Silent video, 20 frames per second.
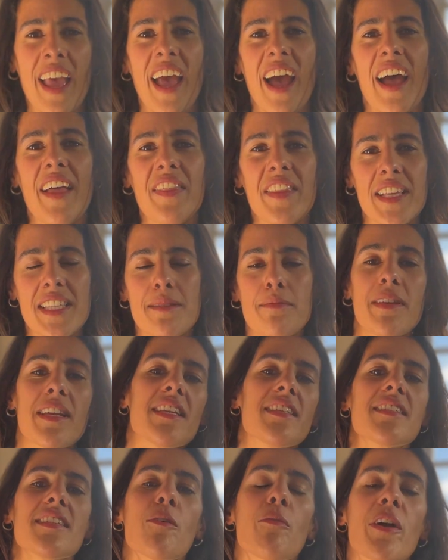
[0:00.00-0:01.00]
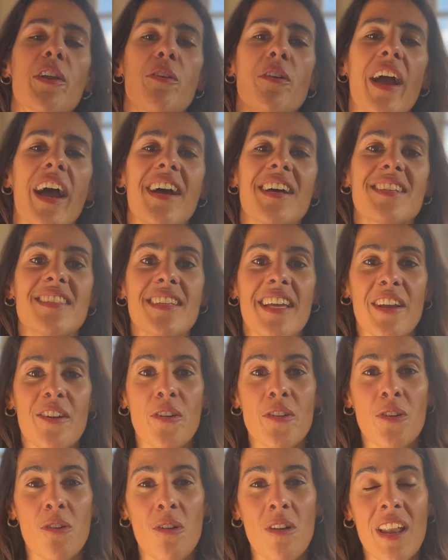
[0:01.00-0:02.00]
And this means that when your cat is sitting
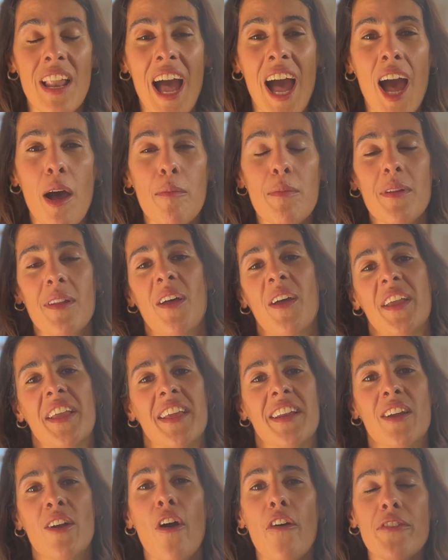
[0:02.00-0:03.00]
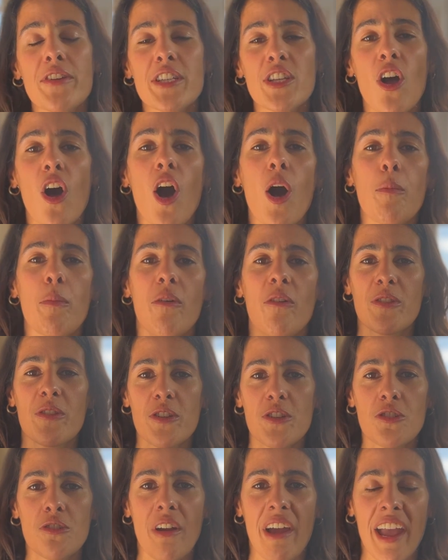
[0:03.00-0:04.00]
on your lap, like in a coffee shop
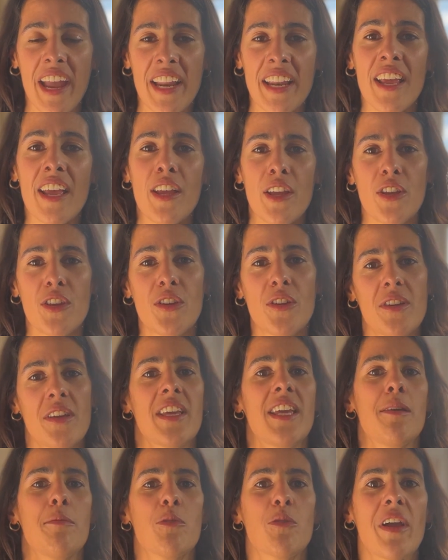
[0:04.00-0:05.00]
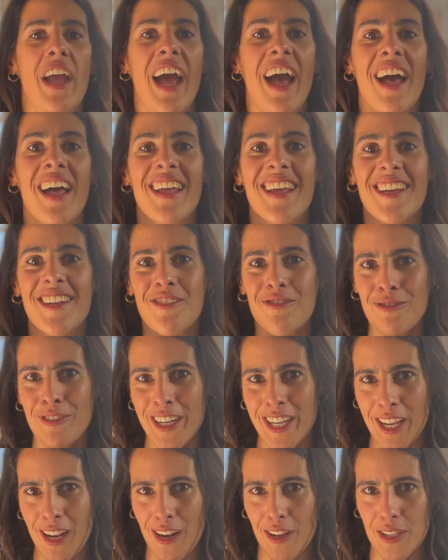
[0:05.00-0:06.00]
the train, you can keep your cat
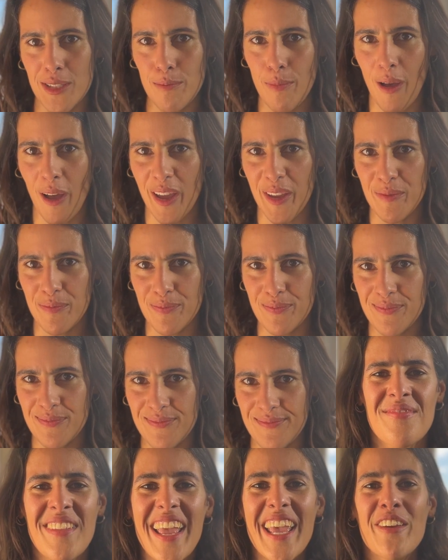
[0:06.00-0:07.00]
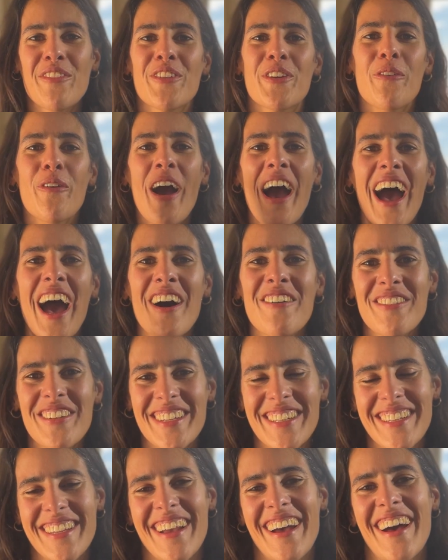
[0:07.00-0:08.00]
really close by. If you
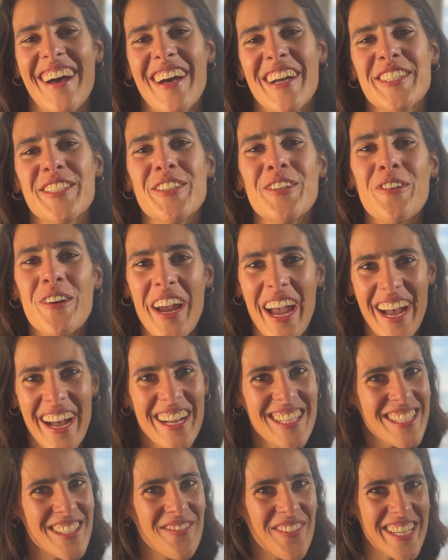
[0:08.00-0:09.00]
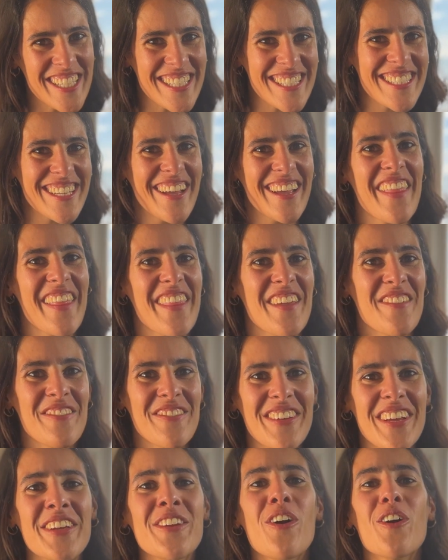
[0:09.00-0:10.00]
haven't heard your cat's adventure style yet, then
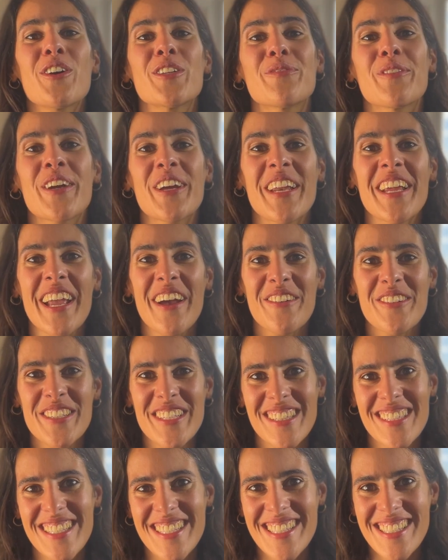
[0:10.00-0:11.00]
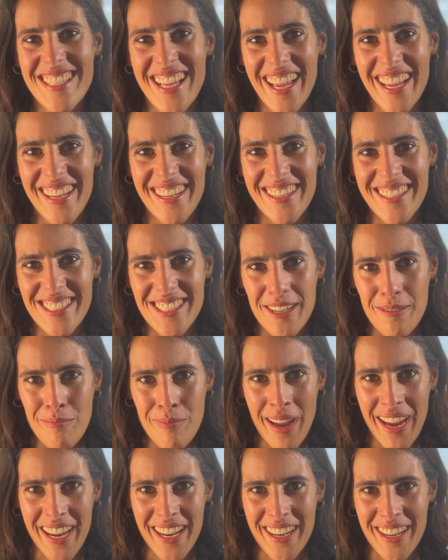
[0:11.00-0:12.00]
fear not, because we're going to get onto the second
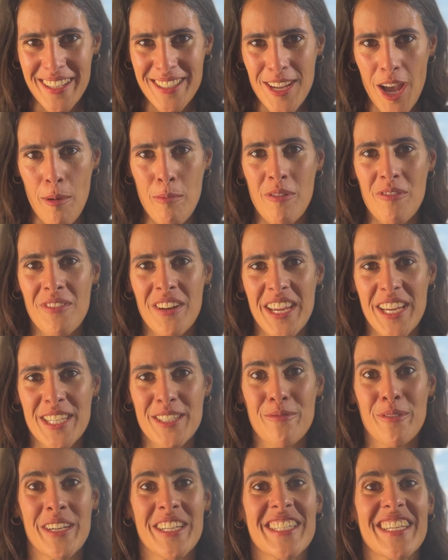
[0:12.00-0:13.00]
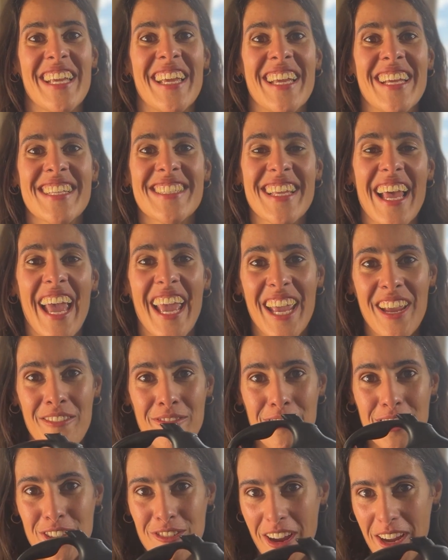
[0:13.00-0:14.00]
main type of leash, which is a
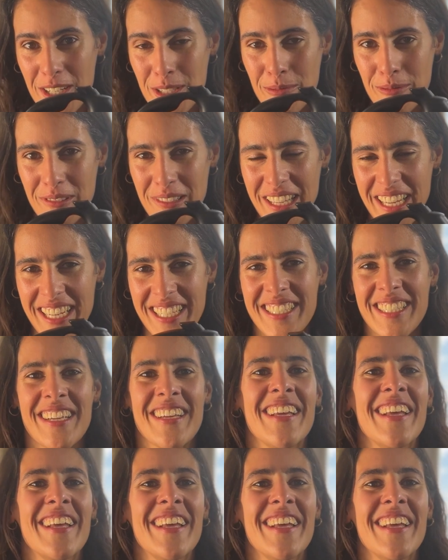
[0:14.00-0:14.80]
retractable leash.